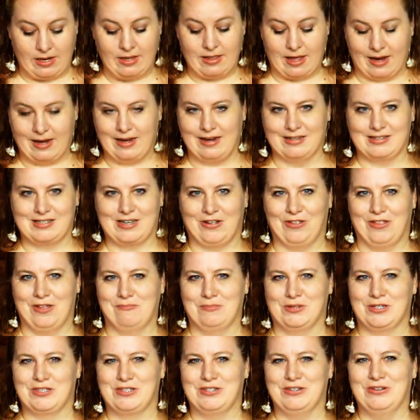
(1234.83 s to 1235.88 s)
that he is telling
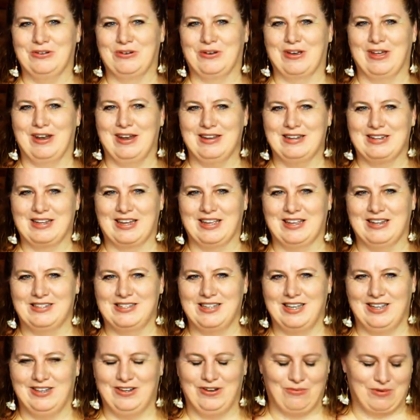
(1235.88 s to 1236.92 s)
them just to do good and to
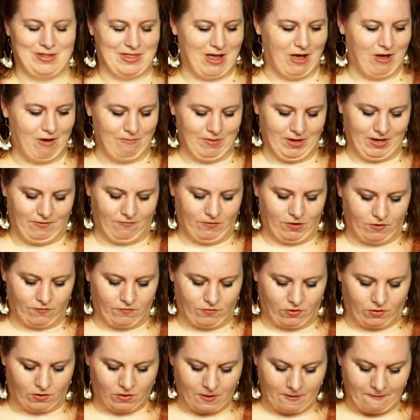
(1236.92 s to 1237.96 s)
continue without being
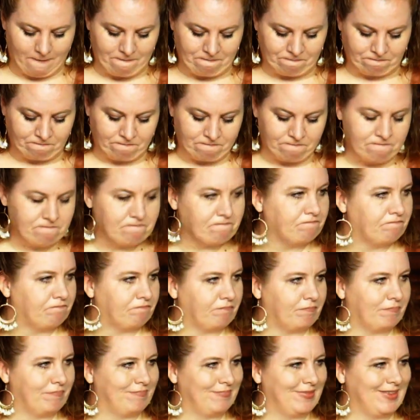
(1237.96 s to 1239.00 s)
fearful.
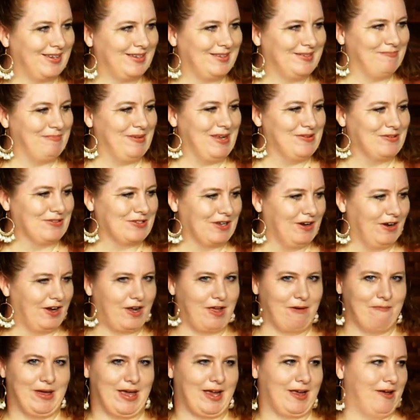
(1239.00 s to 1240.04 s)
Ben is going to
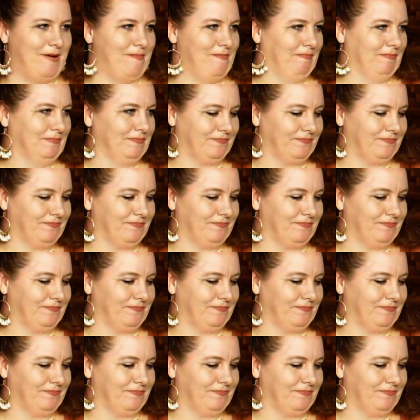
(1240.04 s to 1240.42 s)
come back up.